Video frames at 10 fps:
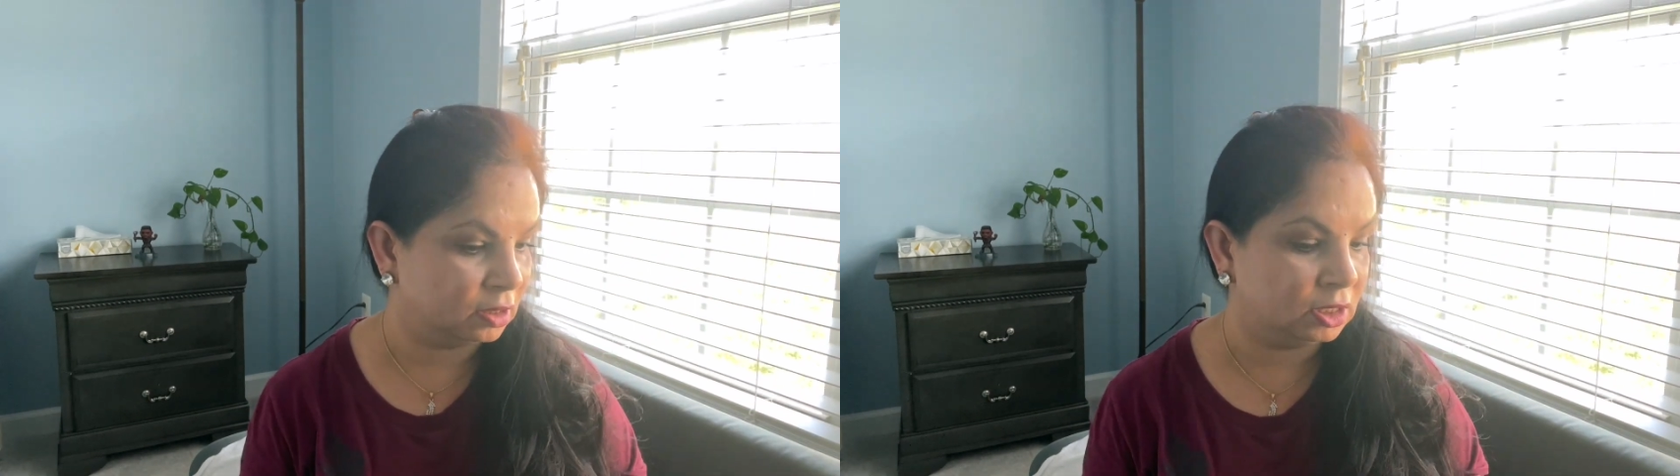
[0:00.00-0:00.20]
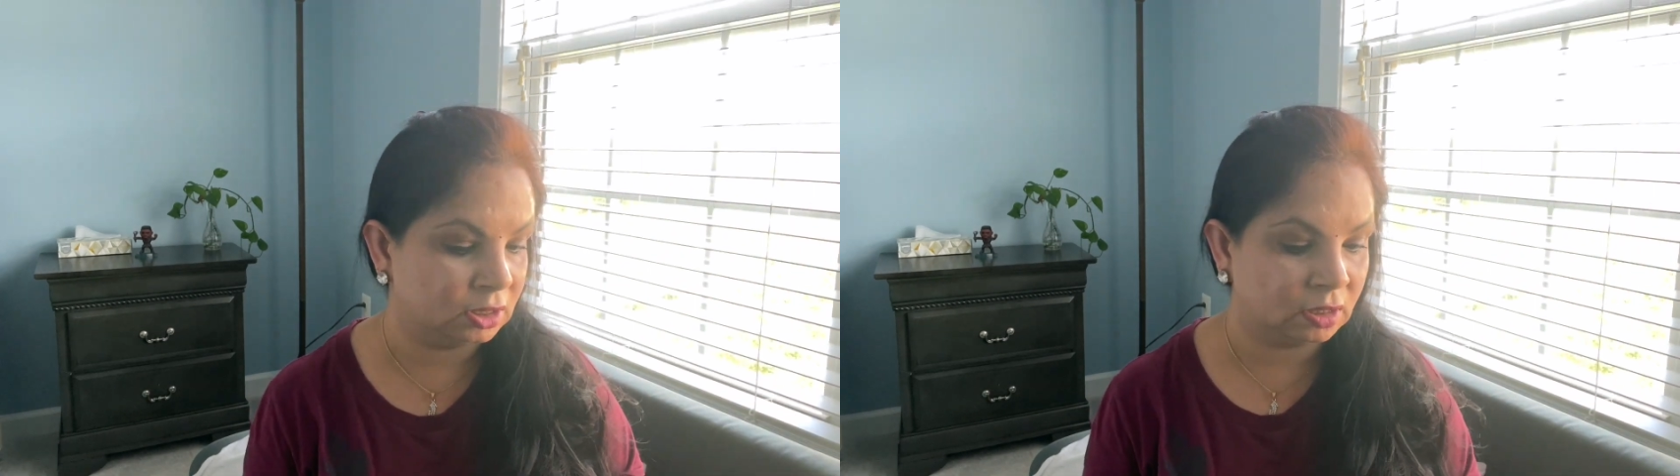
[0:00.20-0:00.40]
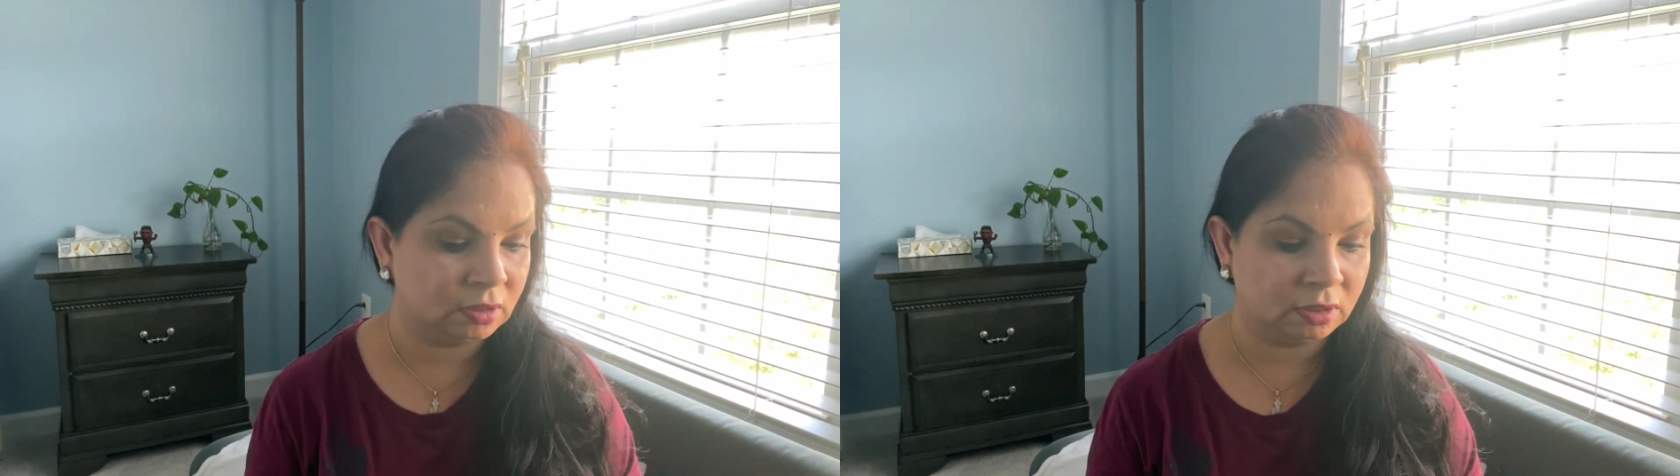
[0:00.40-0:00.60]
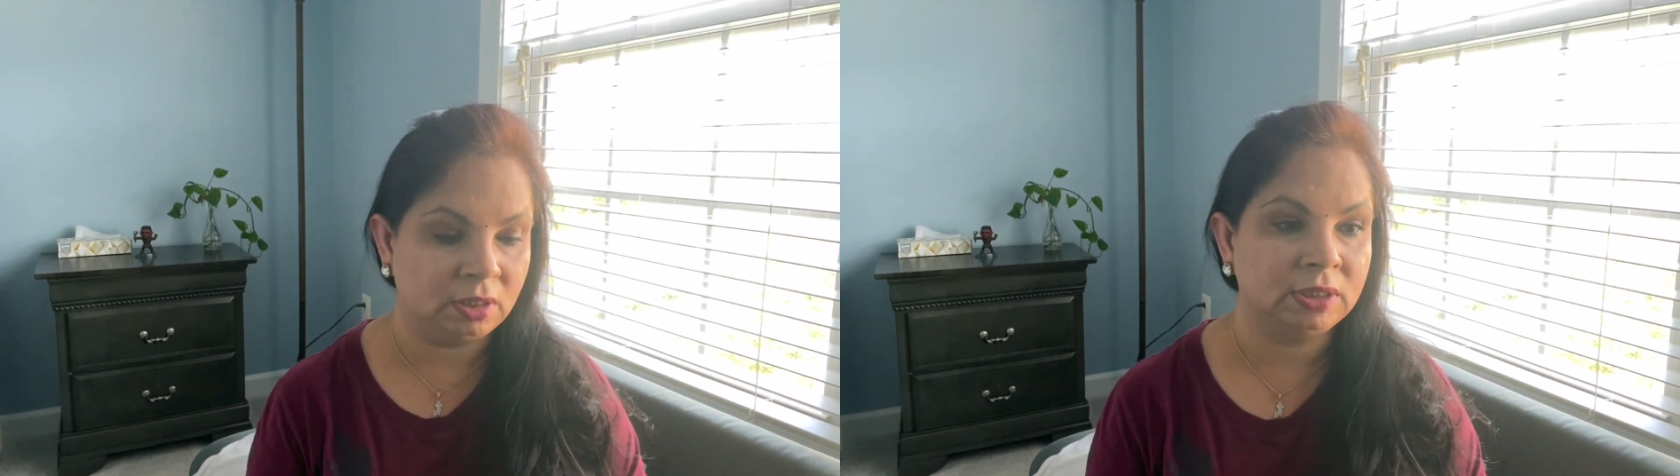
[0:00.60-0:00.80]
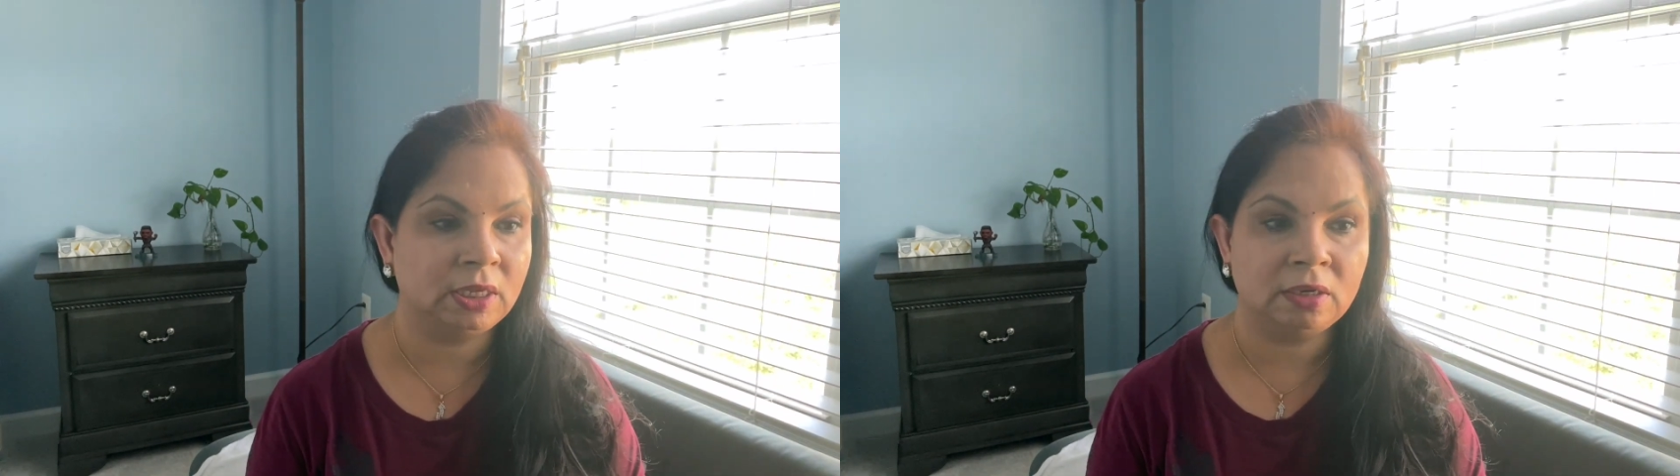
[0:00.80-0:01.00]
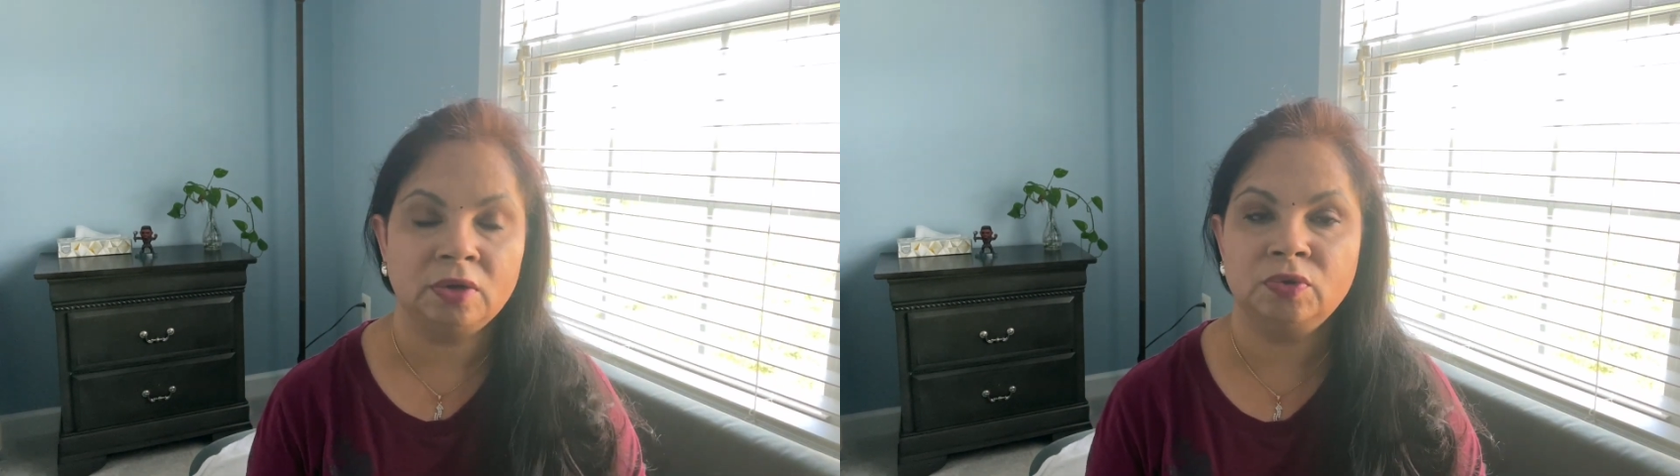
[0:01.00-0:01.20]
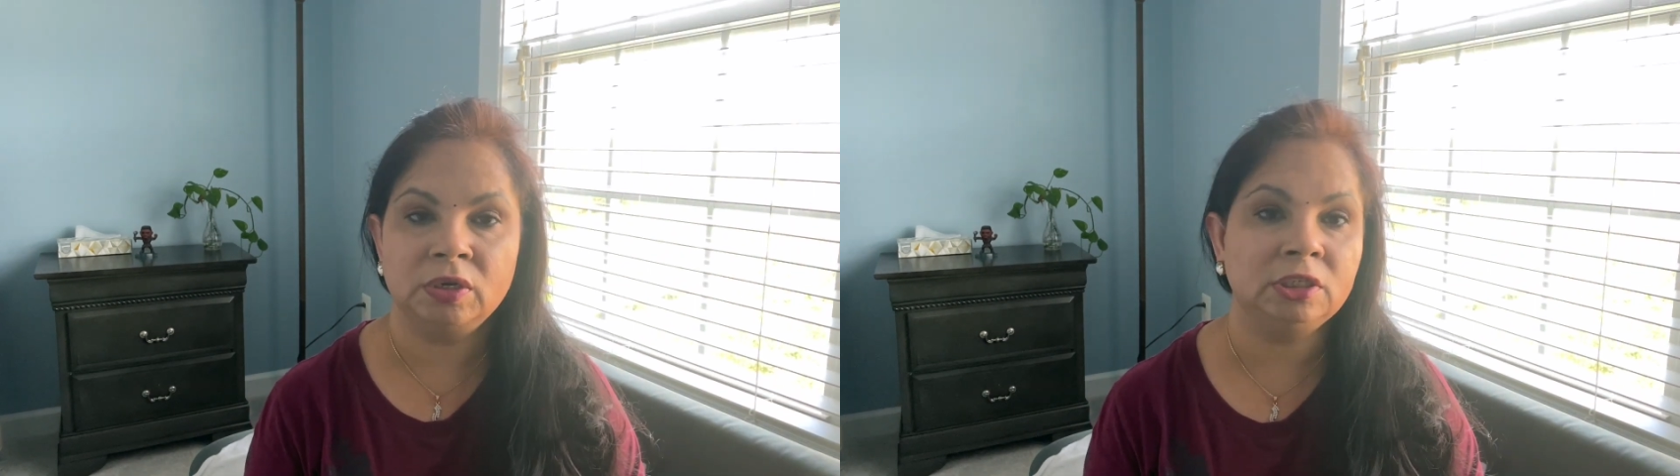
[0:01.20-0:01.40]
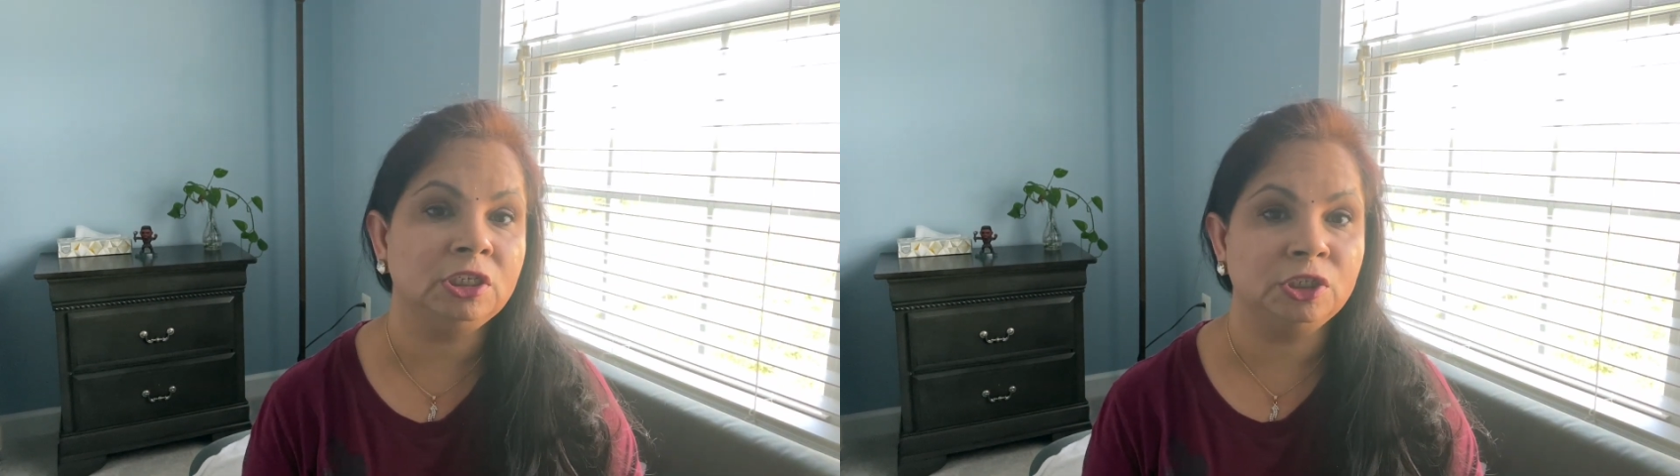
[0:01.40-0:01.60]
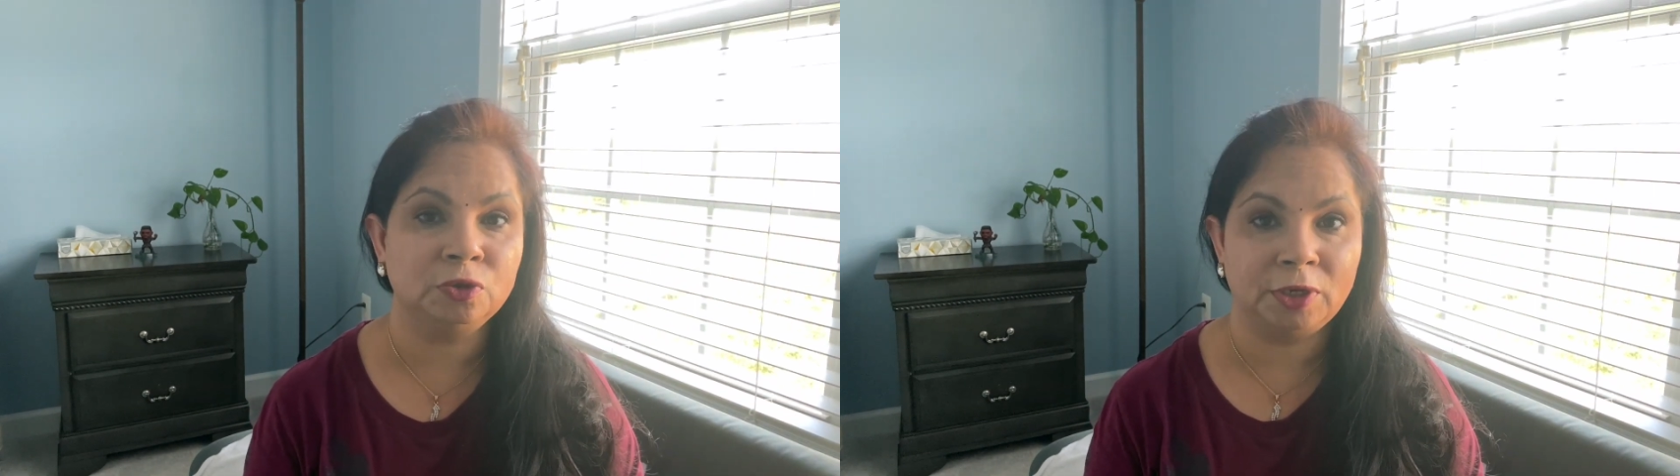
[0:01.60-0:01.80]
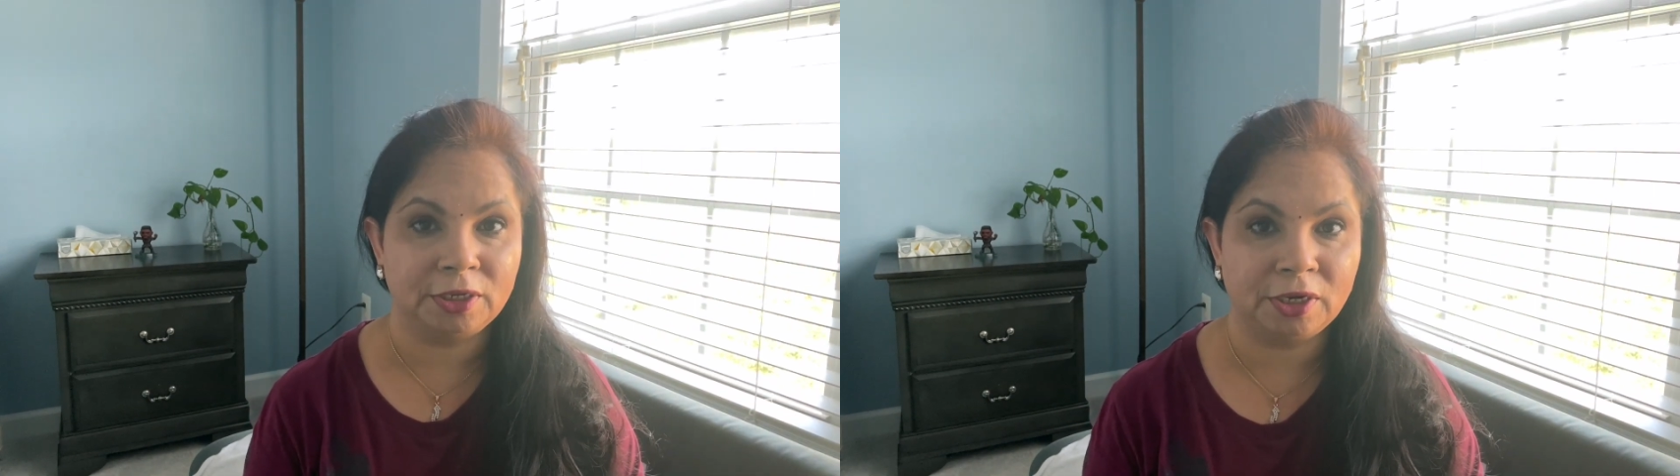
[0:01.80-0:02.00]
these are the things that I really need
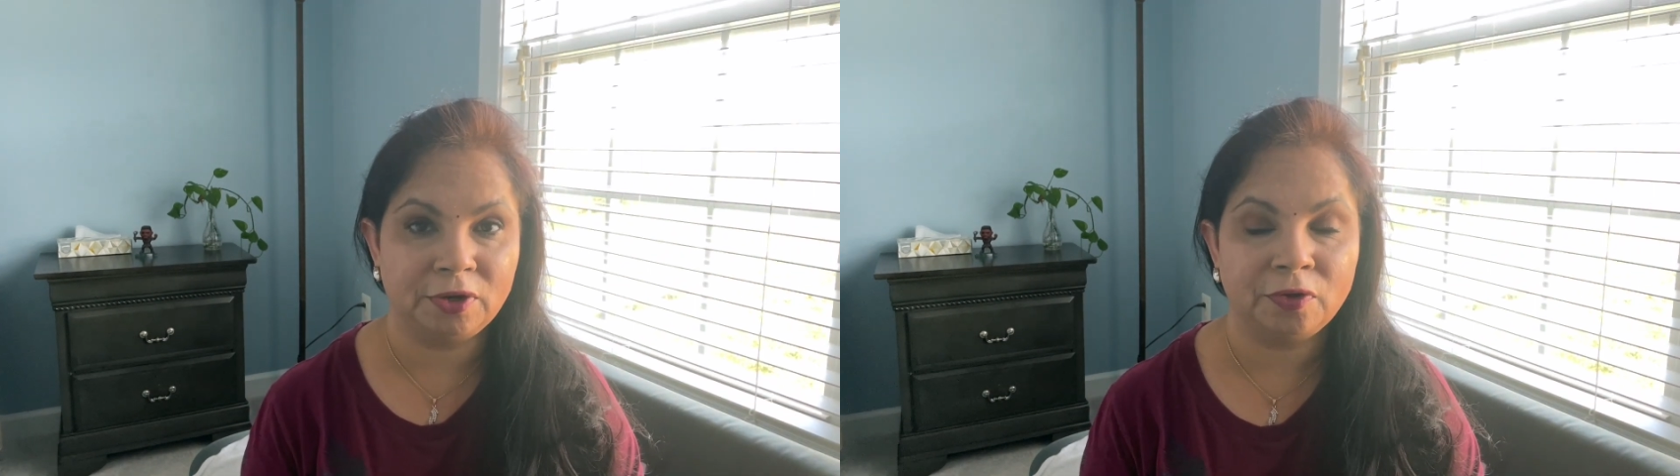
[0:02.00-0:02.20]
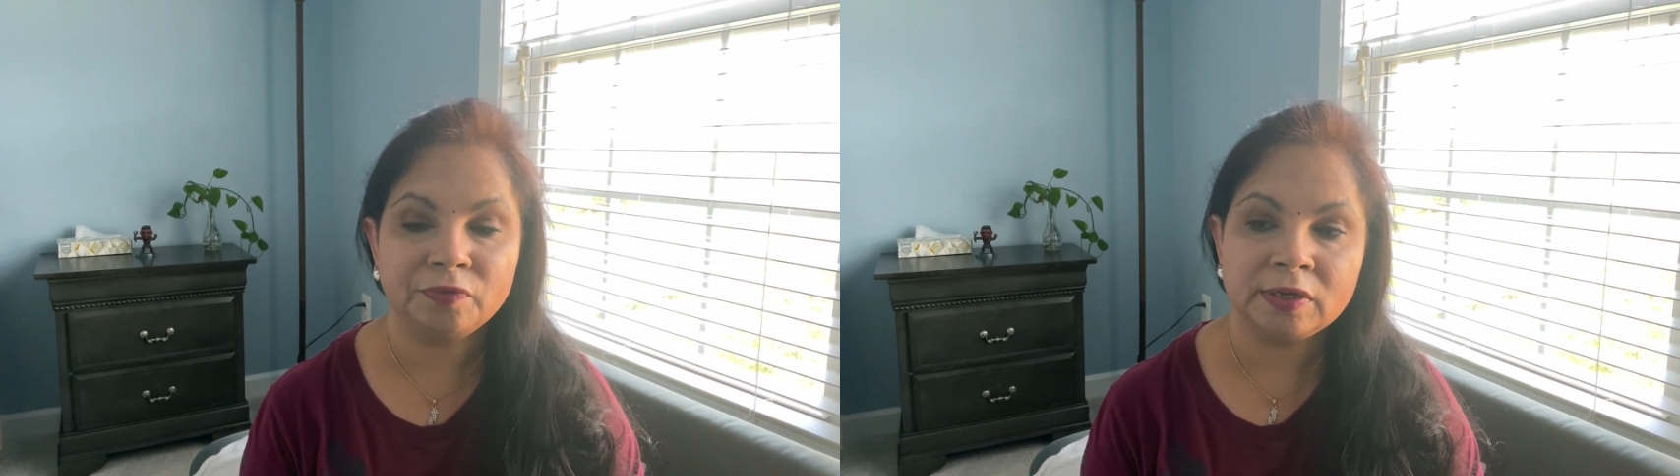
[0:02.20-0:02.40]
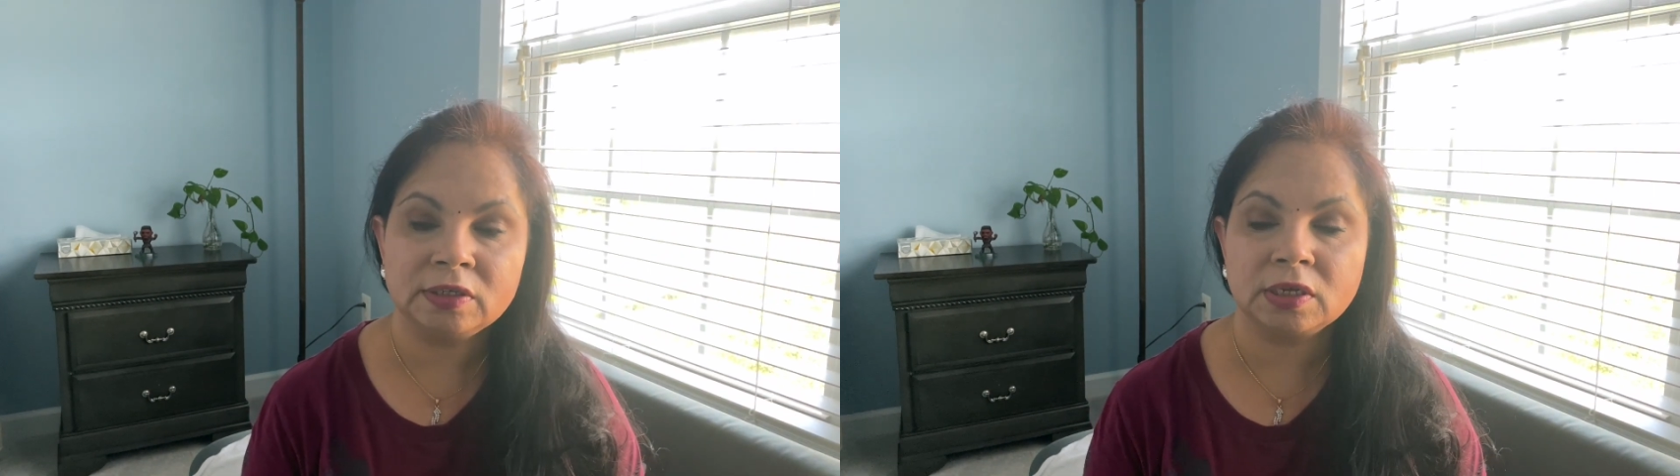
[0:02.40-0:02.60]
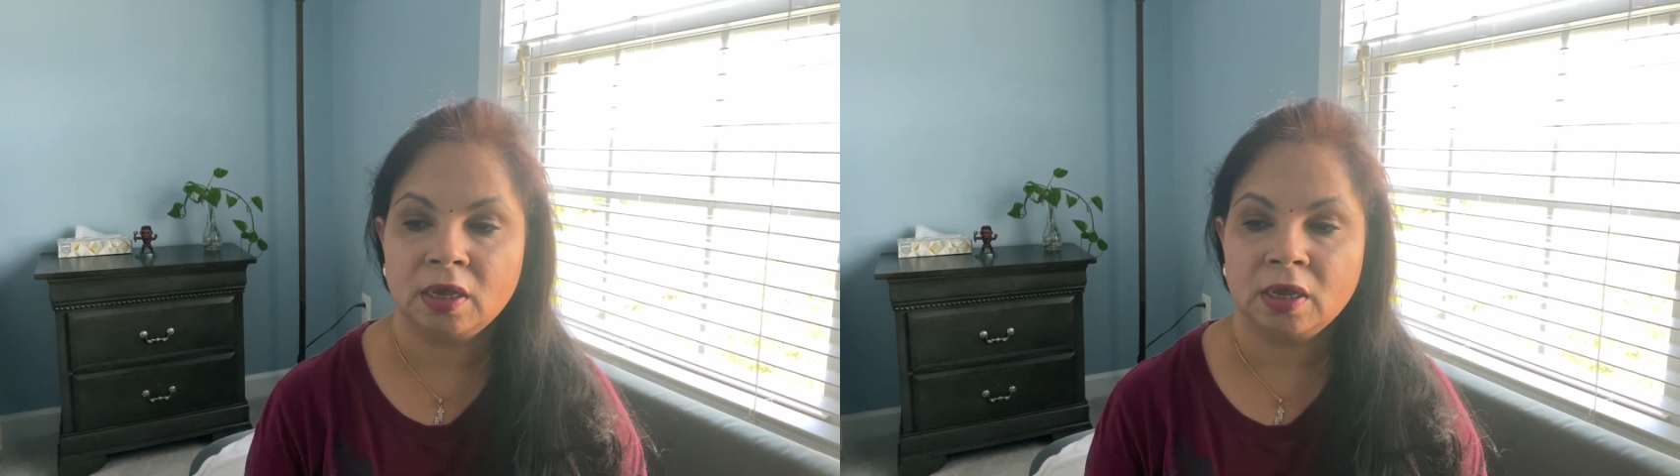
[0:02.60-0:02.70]
to take care of it.